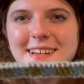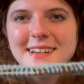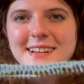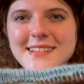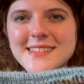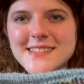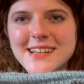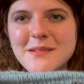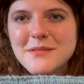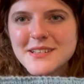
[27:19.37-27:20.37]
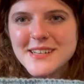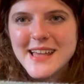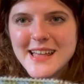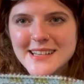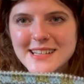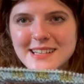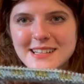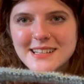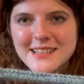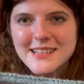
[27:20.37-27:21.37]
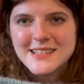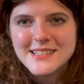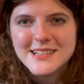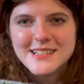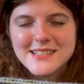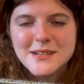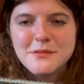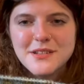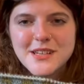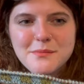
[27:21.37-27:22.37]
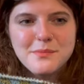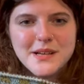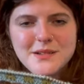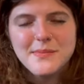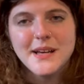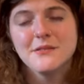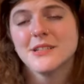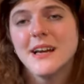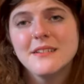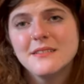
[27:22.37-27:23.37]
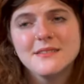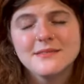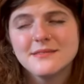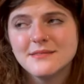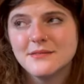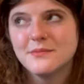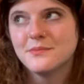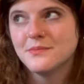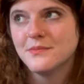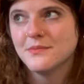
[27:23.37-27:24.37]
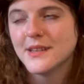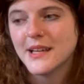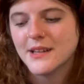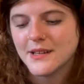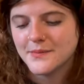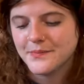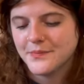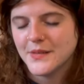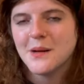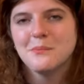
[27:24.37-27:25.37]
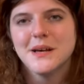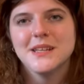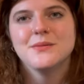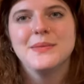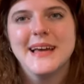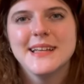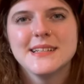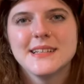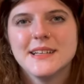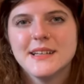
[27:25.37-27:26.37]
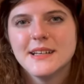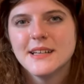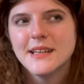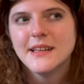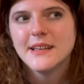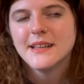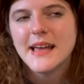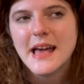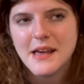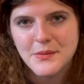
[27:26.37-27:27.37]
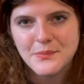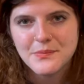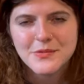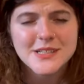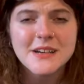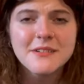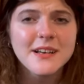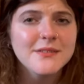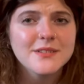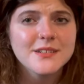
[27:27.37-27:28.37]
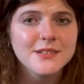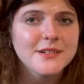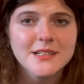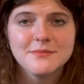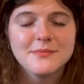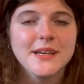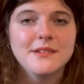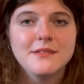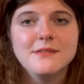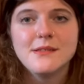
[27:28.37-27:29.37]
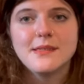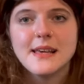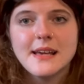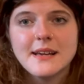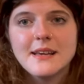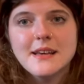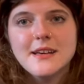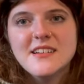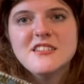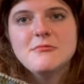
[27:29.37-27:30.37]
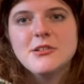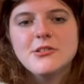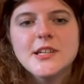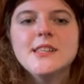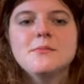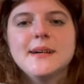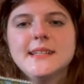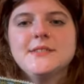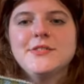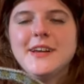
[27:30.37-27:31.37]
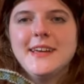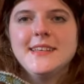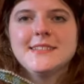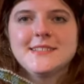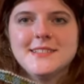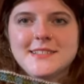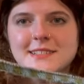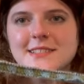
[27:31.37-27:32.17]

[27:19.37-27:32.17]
It's double knit. It's got a double knit button band, which I don't like, not button band, hem, which I wouldn't even do on my own thing, but only the best for Hazel.